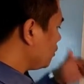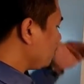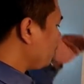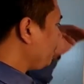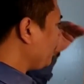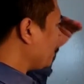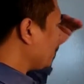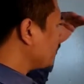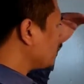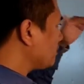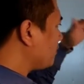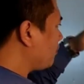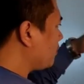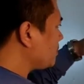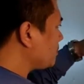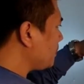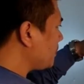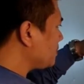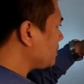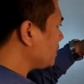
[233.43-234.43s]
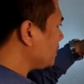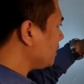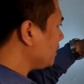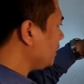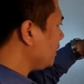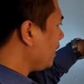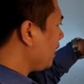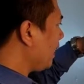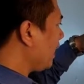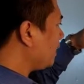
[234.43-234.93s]
you becomes the first person,
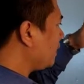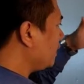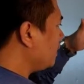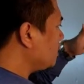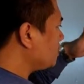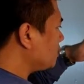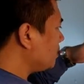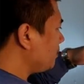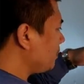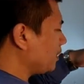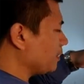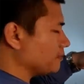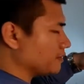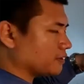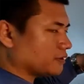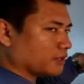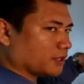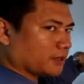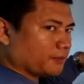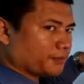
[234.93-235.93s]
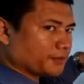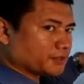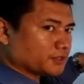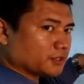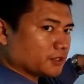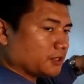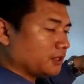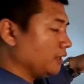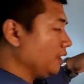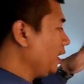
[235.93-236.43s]
and the listener becomes the second
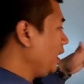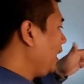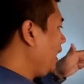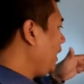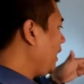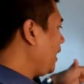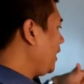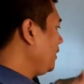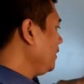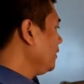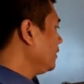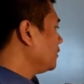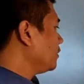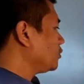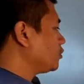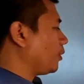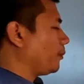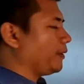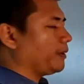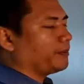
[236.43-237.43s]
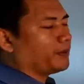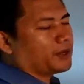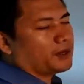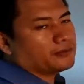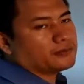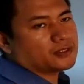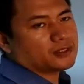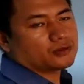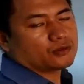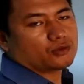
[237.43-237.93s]
person, and the topic
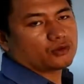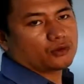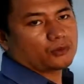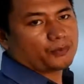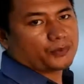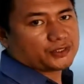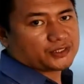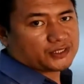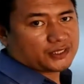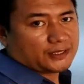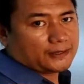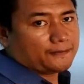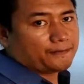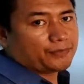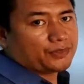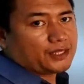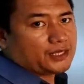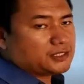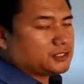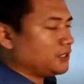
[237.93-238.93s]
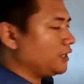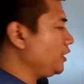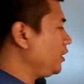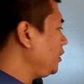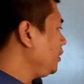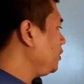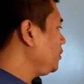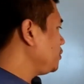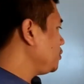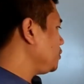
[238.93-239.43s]
becomes the third person. That is
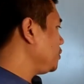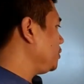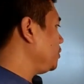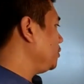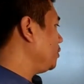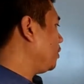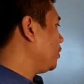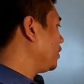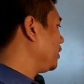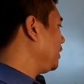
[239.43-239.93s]
he, she, or